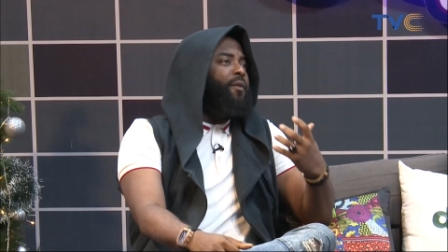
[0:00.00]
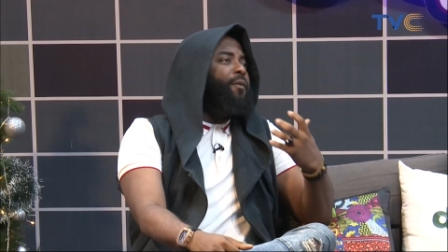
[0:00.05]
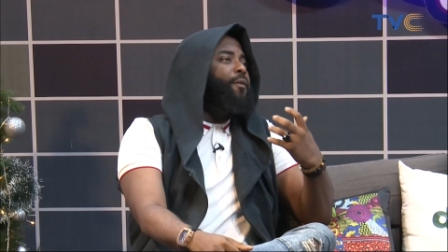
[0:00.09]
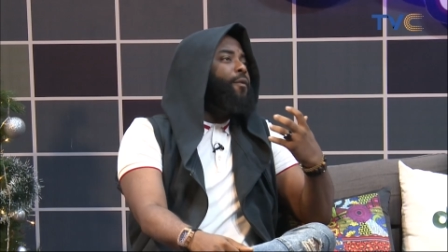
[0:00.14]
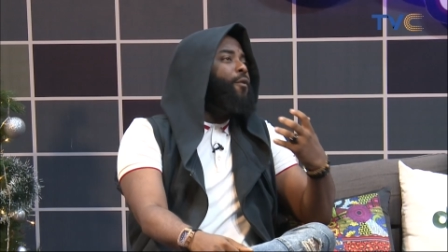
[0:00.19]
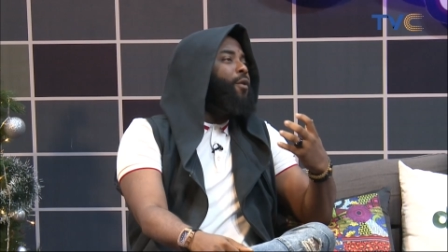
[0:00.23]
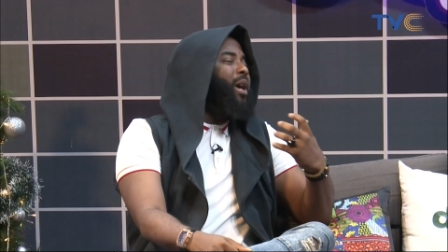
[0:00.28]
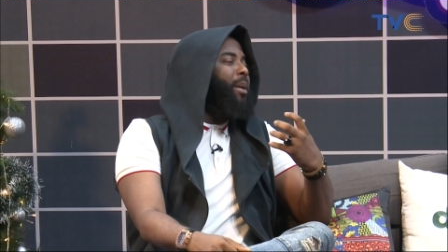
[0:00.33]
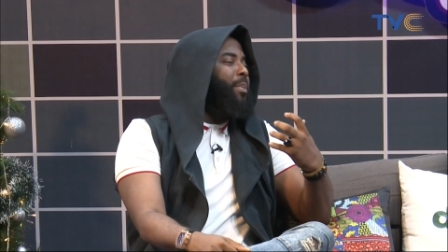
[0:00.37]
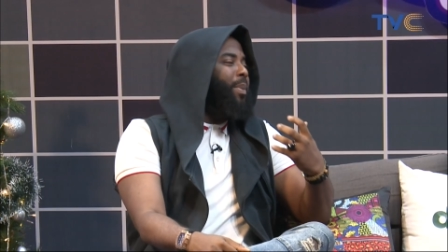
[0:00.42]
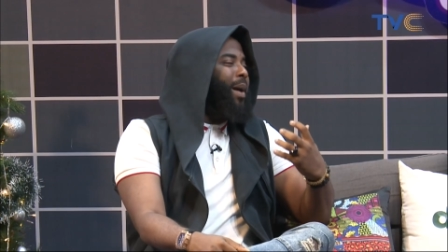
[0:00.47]
in
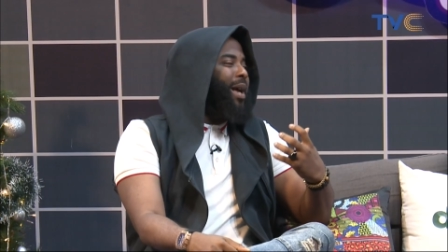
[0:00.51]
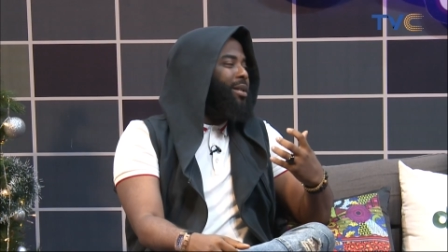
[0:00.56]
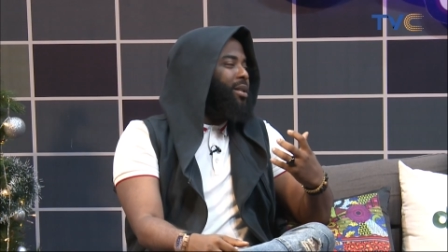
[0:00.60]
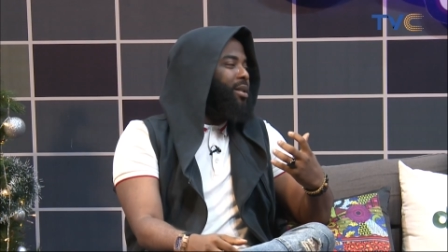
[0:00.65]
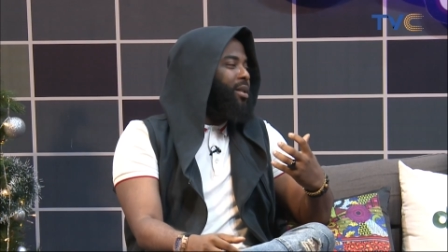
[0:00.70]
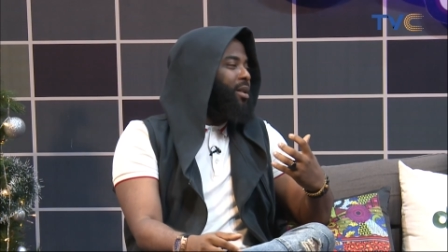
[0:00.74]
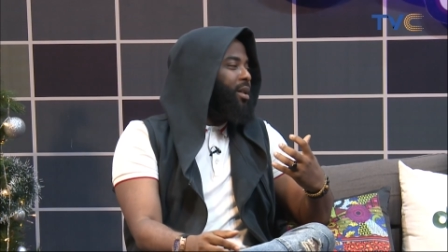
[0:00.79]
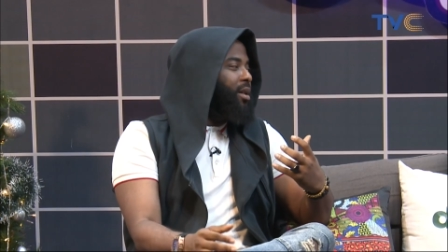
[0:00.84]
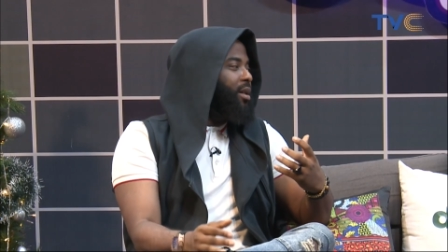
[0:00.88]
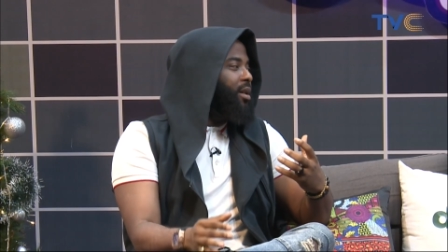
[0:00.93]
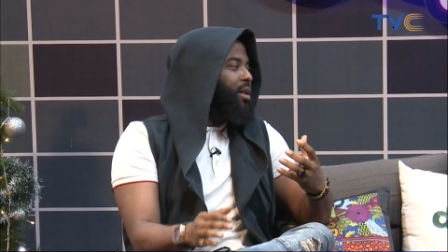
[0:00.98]
full
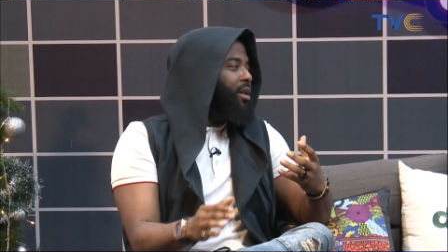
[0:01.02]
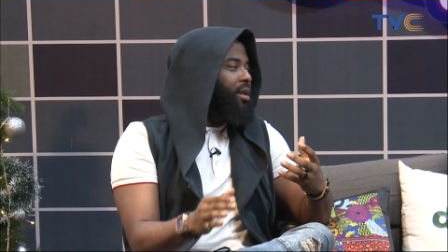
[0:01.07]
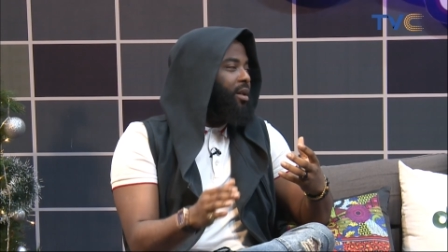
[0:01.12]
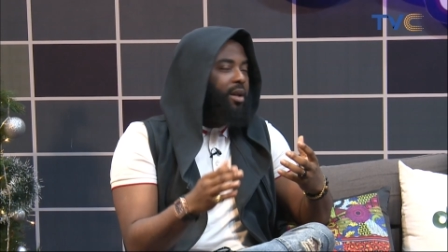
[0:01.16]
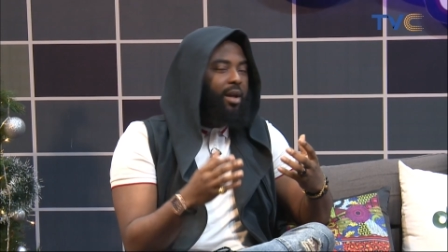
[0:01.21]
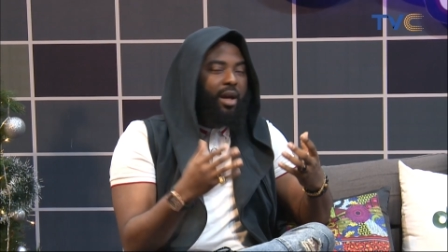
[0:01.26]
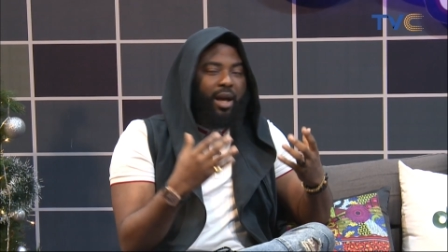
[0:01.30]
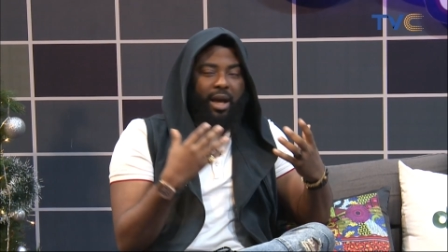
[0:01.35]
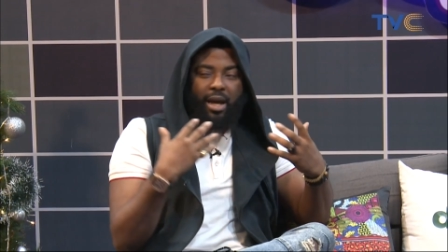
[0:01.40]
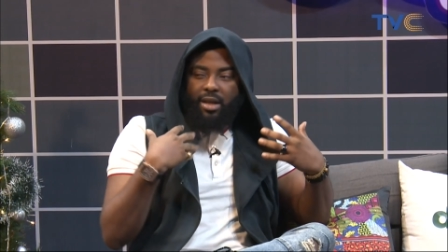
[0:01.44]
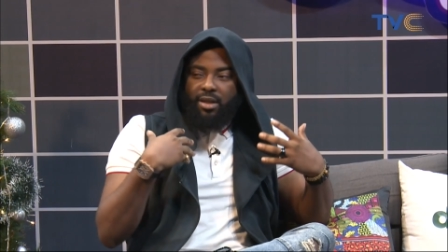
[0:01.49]
capacity
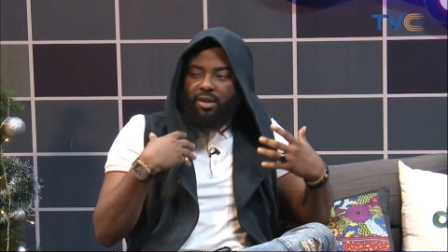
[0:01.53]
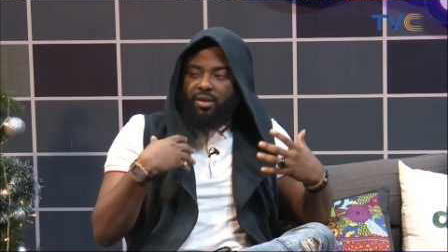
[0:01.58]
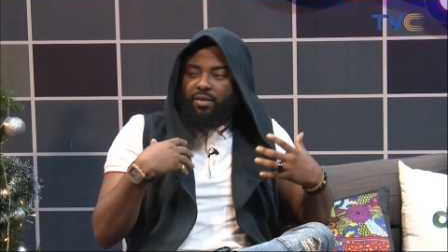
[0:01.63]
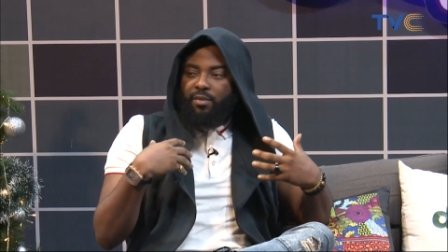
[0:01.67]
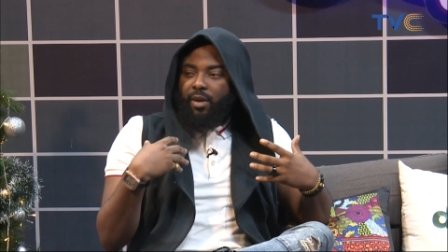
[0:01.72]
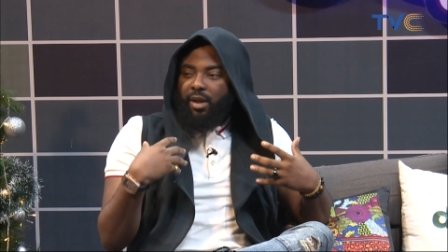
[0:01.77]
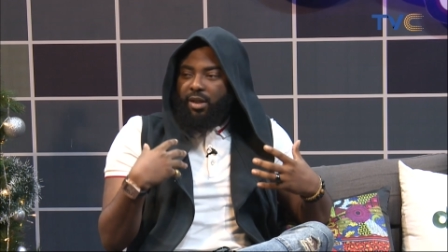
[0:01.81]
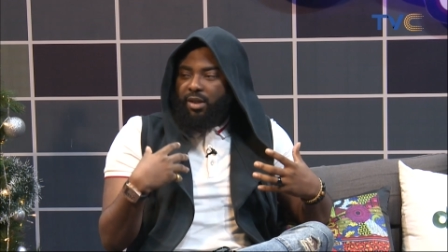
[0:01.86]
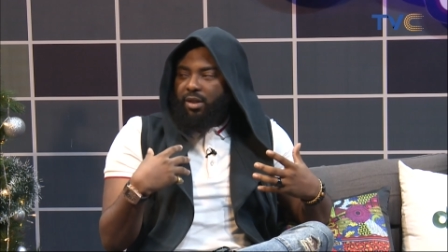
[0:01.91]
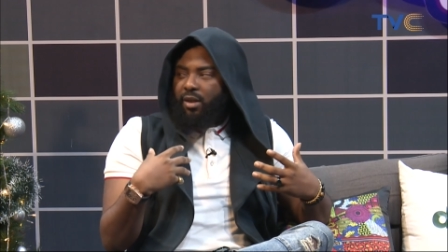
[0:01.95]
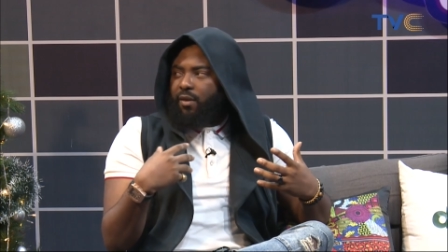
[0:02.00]
yeah. as
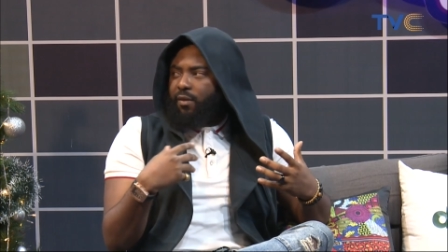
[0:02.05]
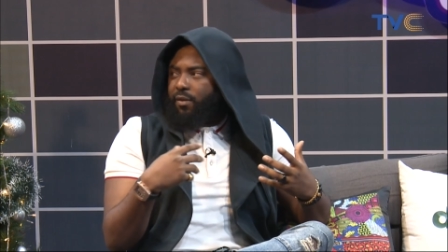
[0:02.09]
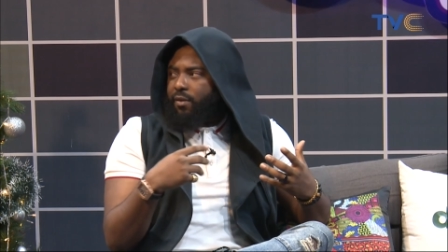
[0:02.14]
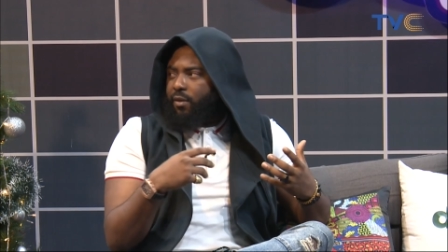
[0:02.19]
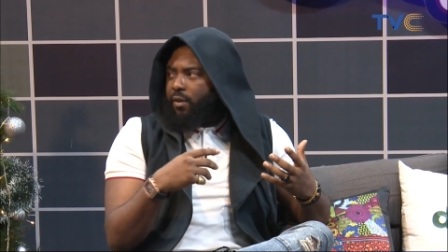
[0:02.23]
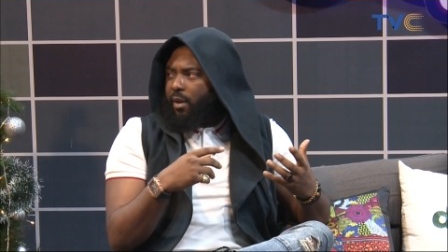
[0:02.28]
myself.